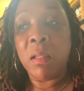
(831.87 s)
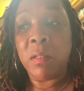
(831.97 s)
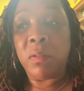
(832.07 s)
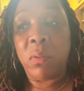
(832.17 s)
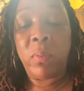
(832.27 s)

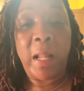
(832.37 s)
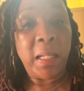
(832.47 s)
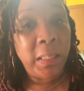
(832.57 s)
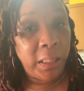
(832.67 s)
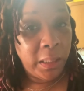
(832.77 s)
So what I
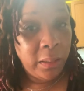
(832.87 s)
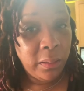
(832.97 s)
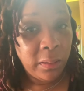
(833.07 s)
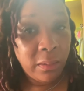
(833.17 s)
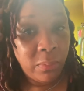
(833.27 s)
did
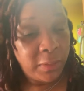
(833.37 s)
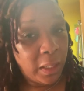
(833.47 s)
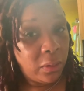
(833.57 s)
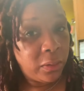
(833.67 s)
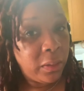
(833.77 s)
was I
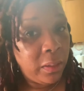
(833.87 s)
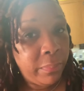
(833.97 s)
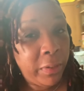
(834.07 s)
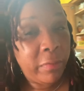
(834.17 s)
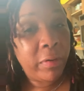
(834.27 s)
looked in the
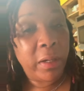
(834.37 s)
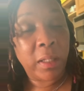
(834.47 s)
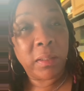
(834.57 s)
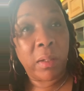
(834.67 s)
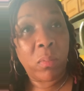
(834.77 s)
mirror and I
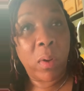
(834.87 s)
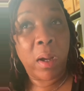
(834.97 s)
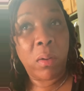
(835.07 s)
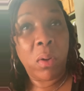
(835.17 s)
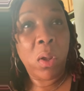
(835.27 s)
said, wow,